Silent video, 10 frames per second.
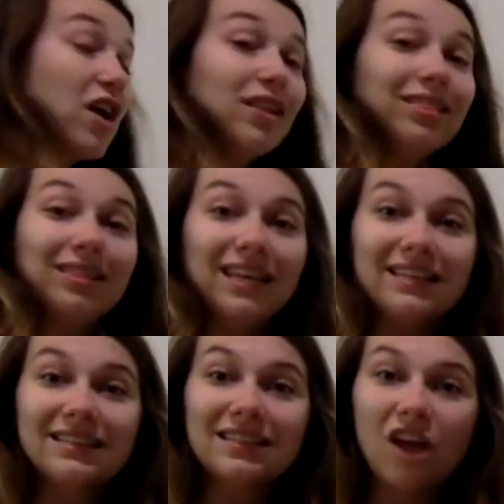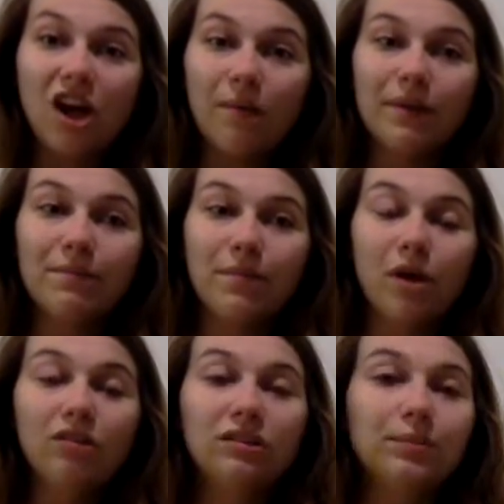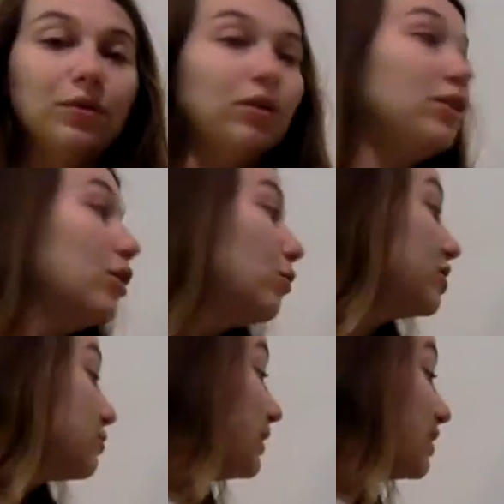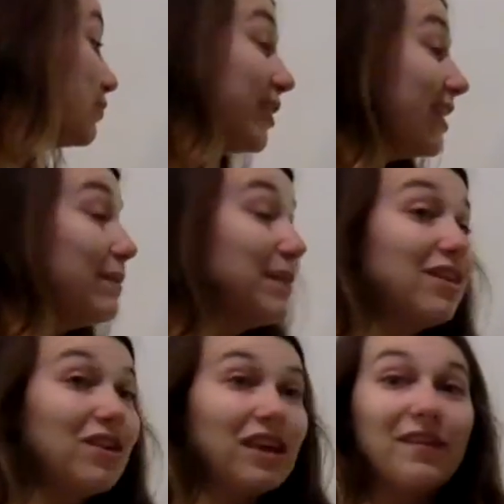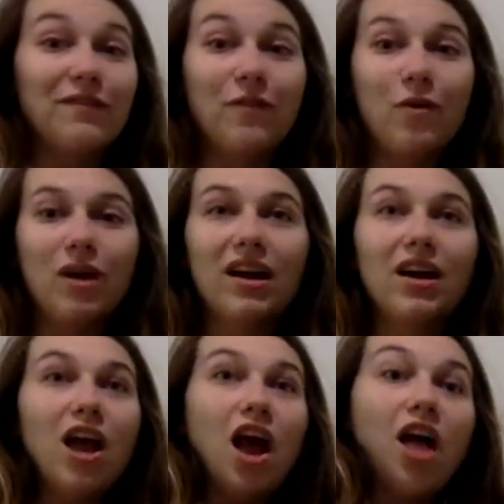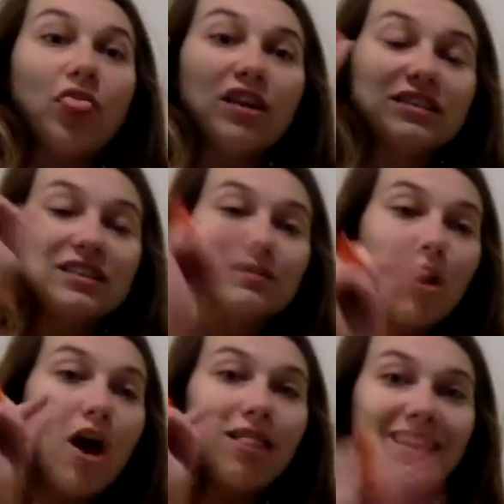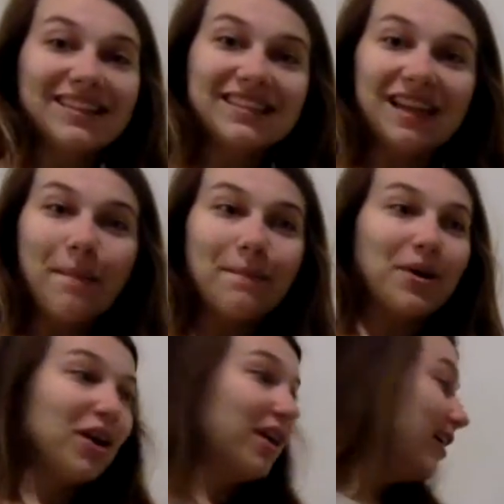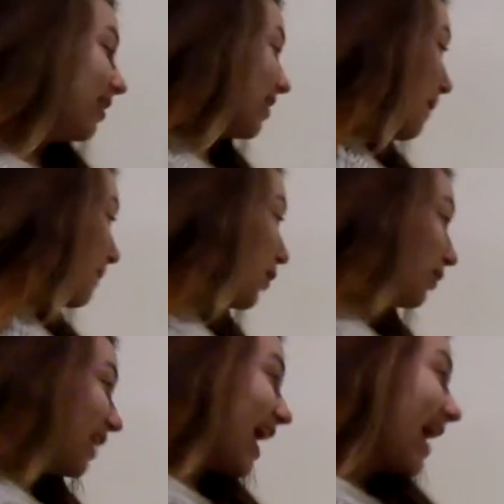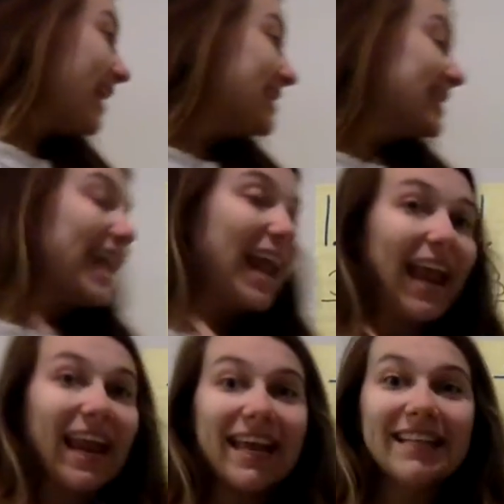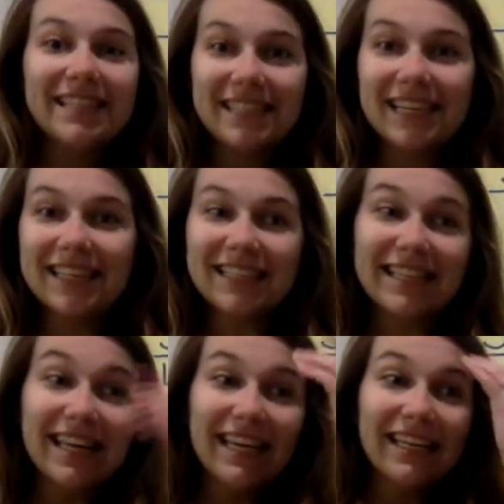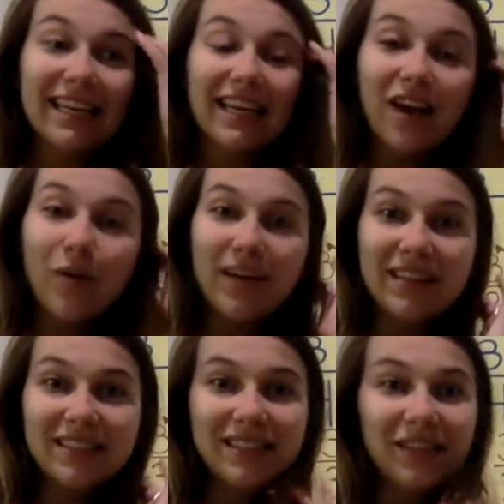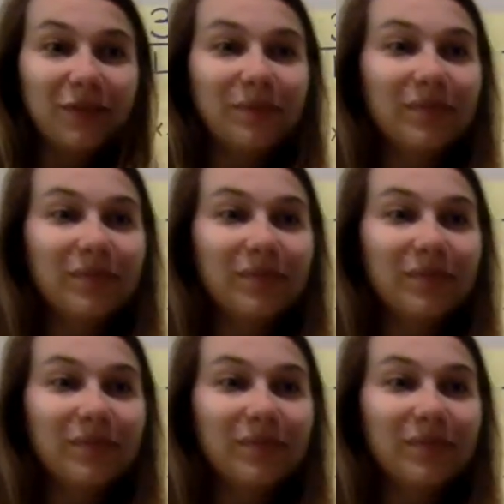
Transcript: our least common multiple, which means we're going to be looking for the smallest number that both 8 and 16 can go into.